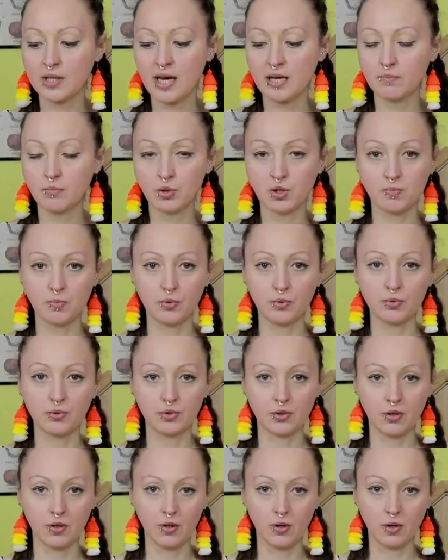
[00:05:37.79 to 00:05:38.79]

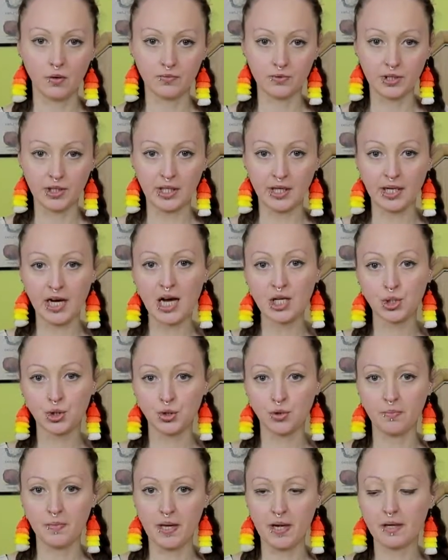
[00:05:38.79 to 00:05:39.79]
tablespoons of the
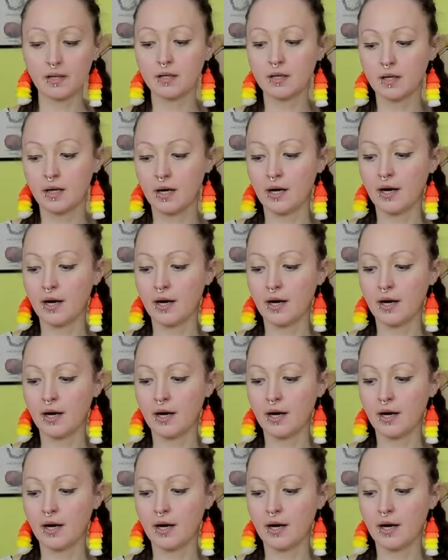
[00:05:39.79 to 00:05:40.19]
cashew milk